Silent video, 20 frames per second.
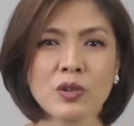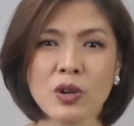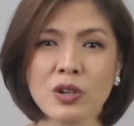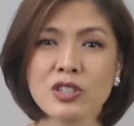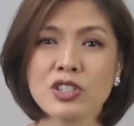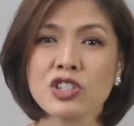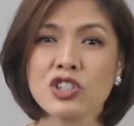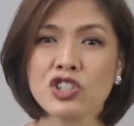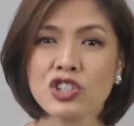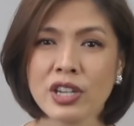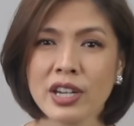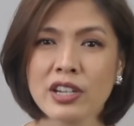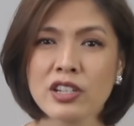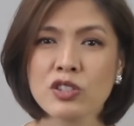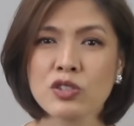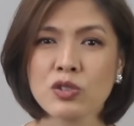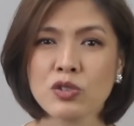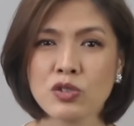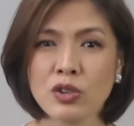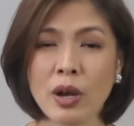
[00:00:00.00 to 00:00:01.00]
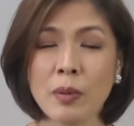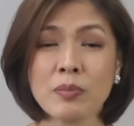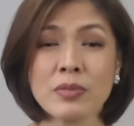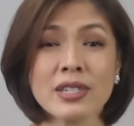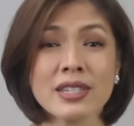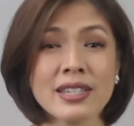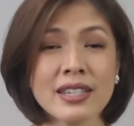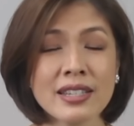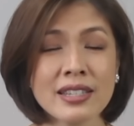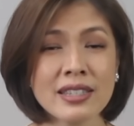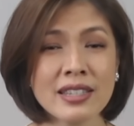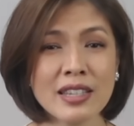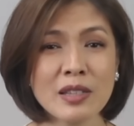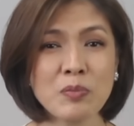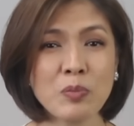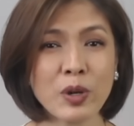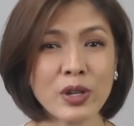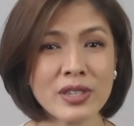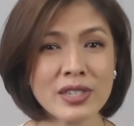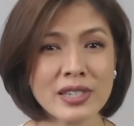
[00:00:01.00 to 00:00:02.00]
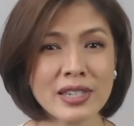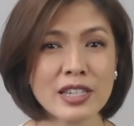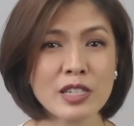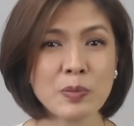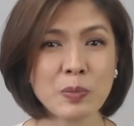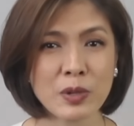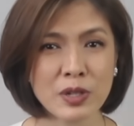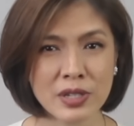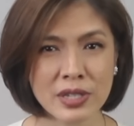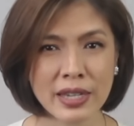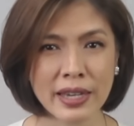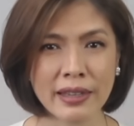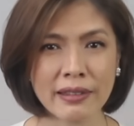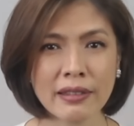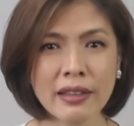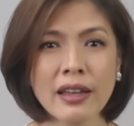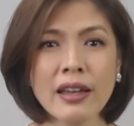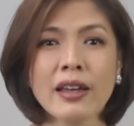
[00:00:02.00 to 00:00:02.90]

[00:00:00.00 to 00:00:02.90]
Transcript: caused shares to drop 16.6%.